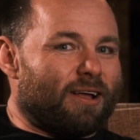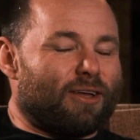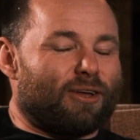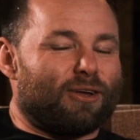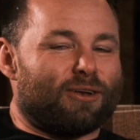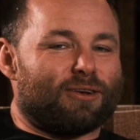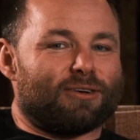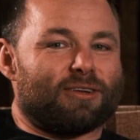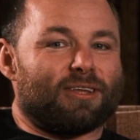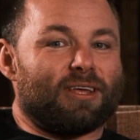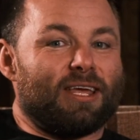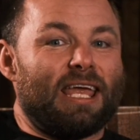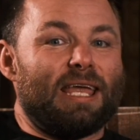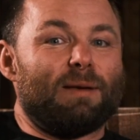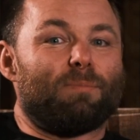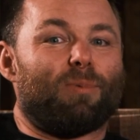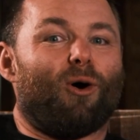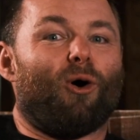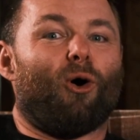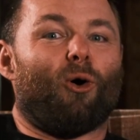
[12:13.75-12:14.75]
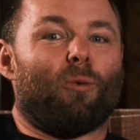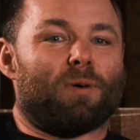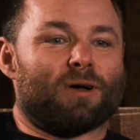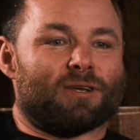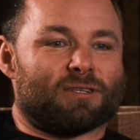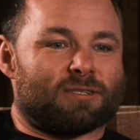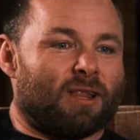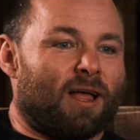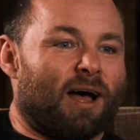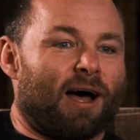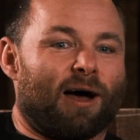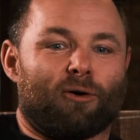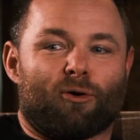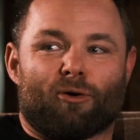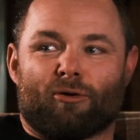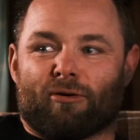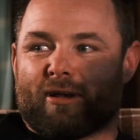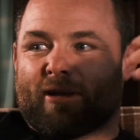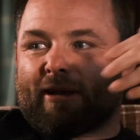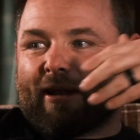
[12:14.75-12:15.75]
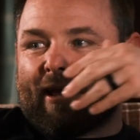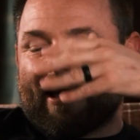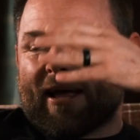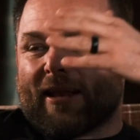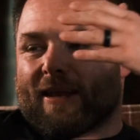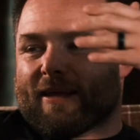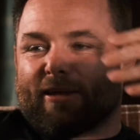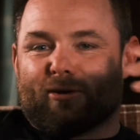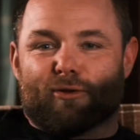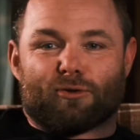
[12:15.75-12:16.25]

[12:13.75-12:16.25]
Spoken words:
can keep up as Lara and Ellie